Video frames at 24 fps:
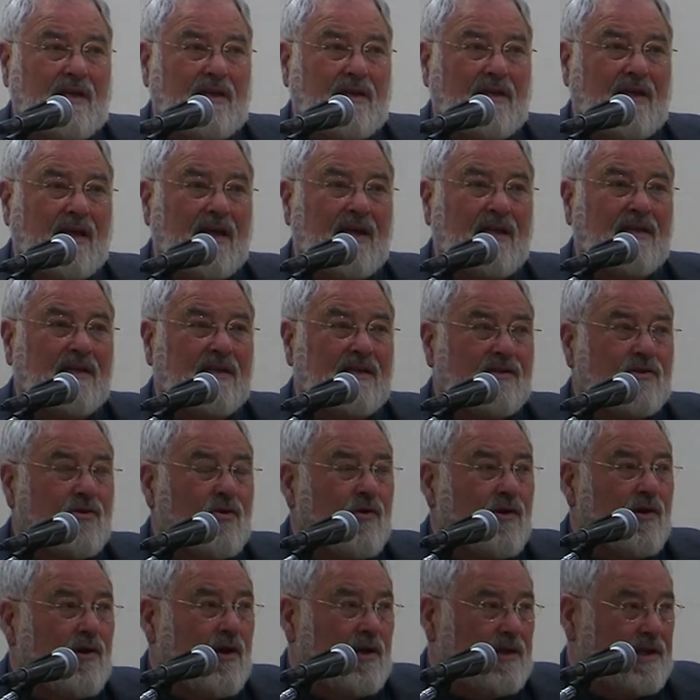that is
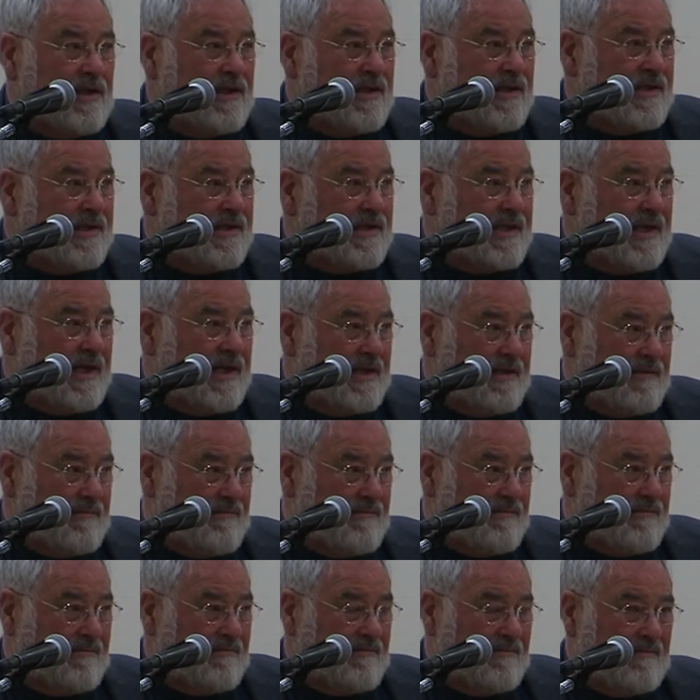going on in this state.
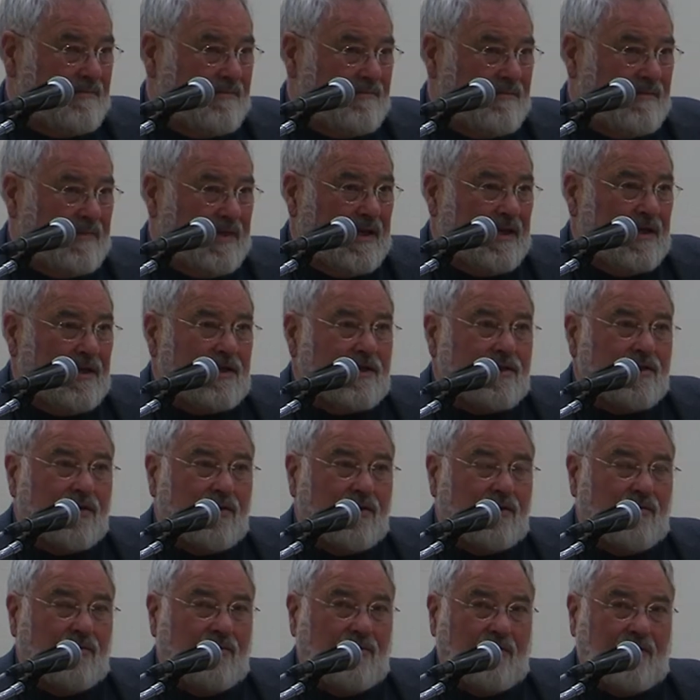
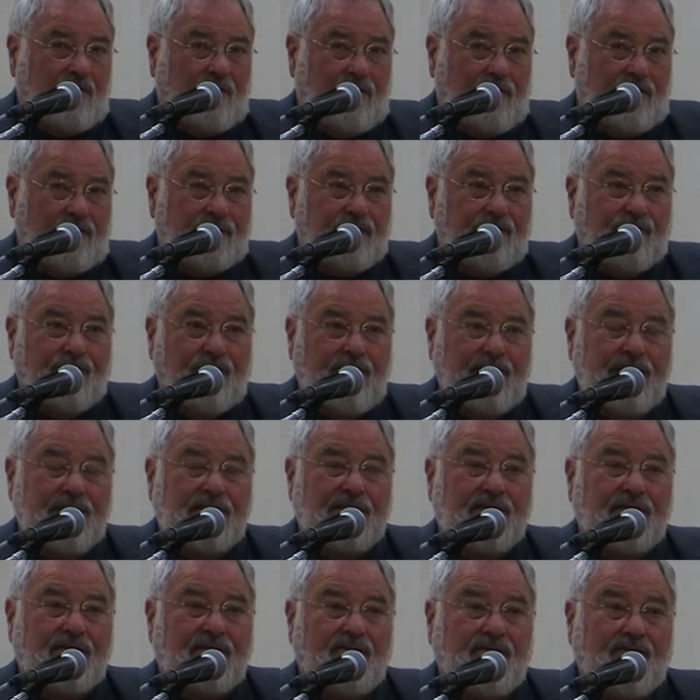So there's a
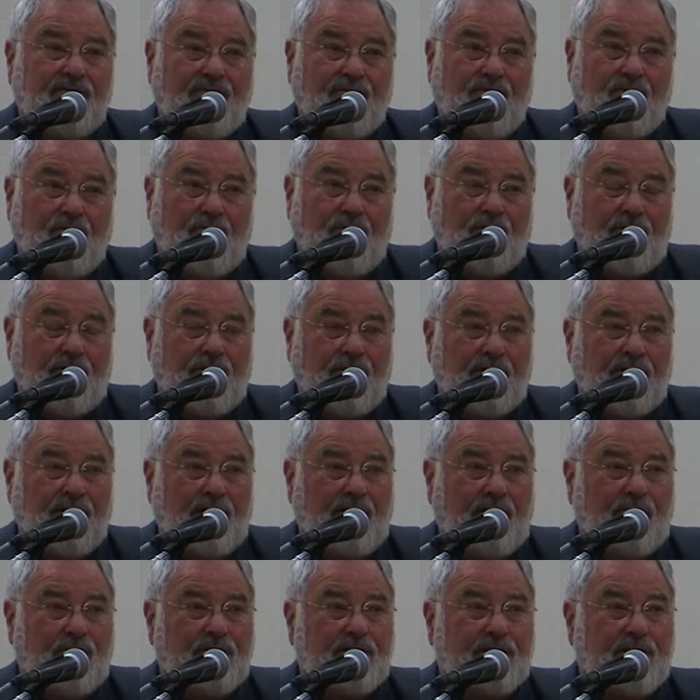reason for
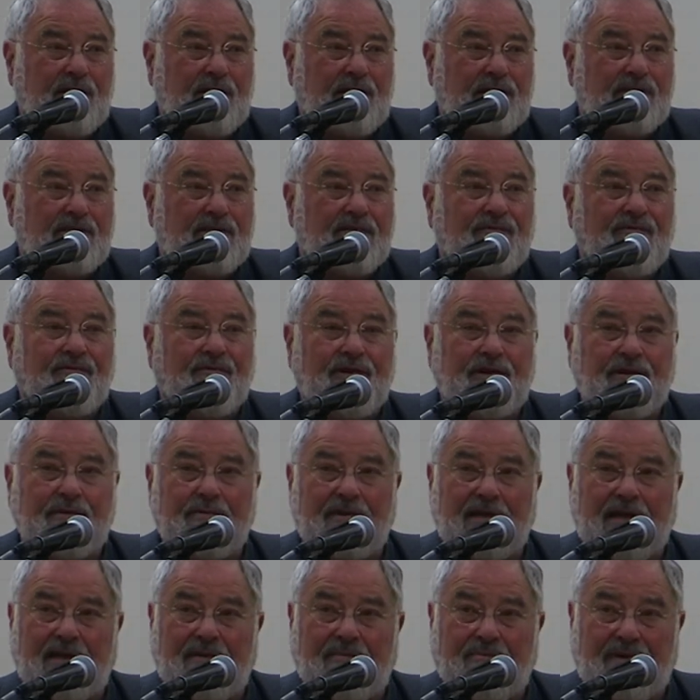a Wisconsin Freedom
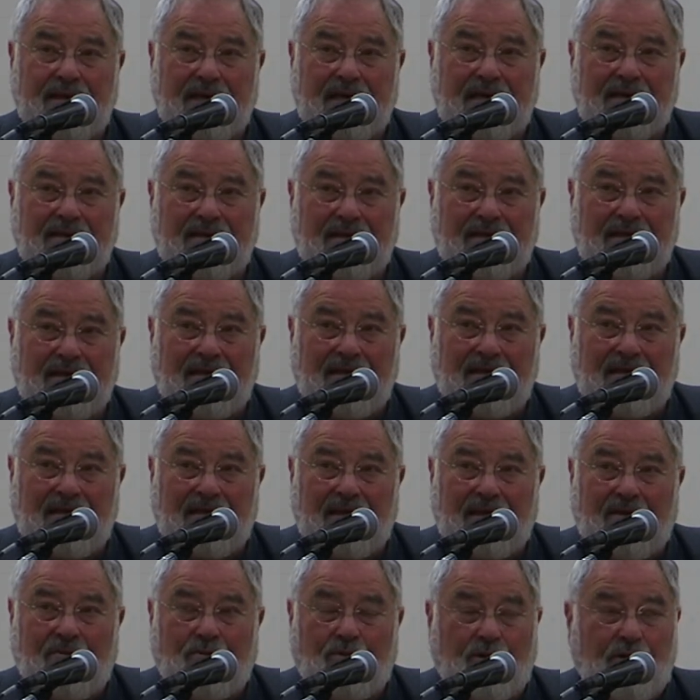Campaign.
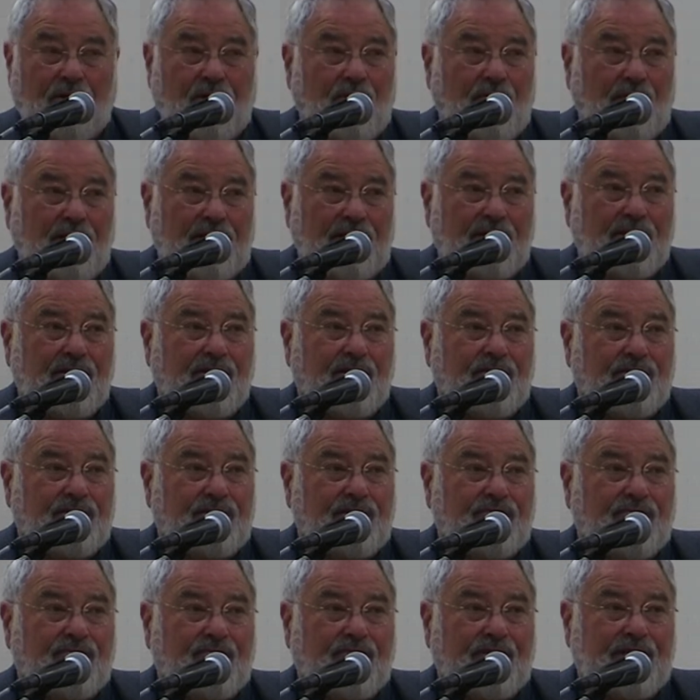We'll go into
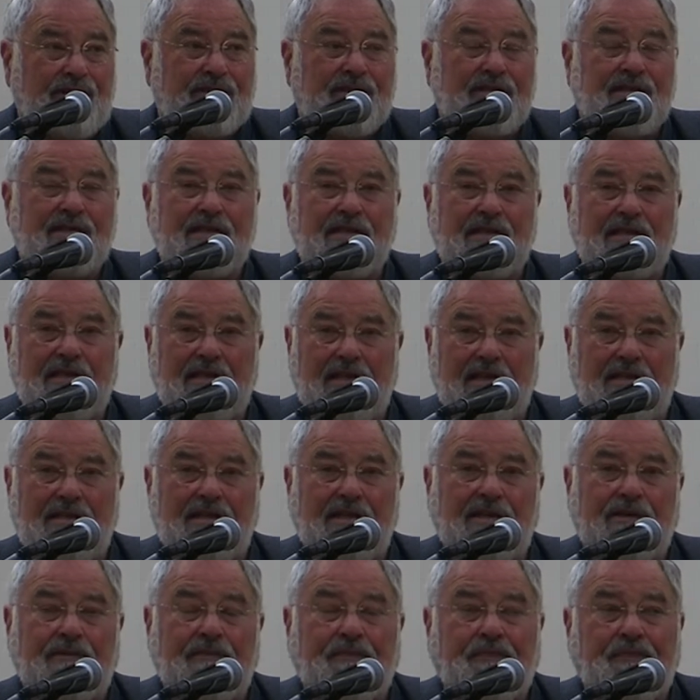those reasons in
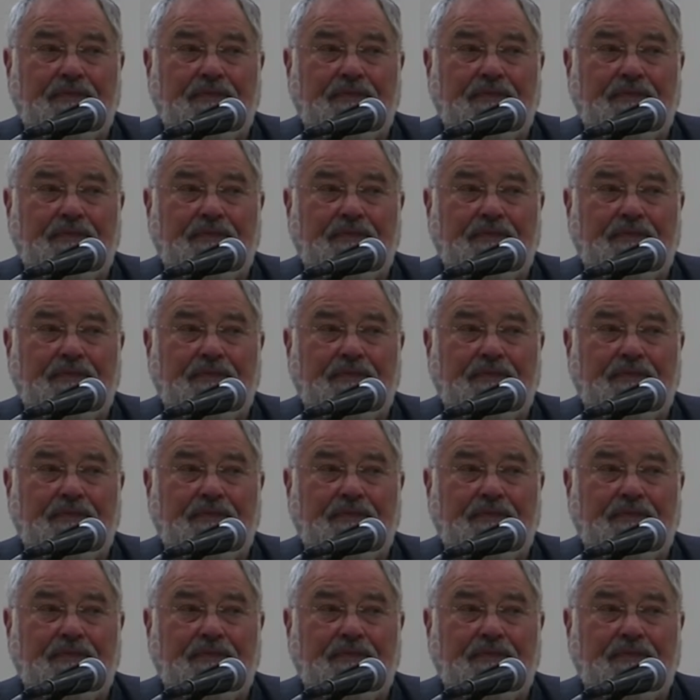detail.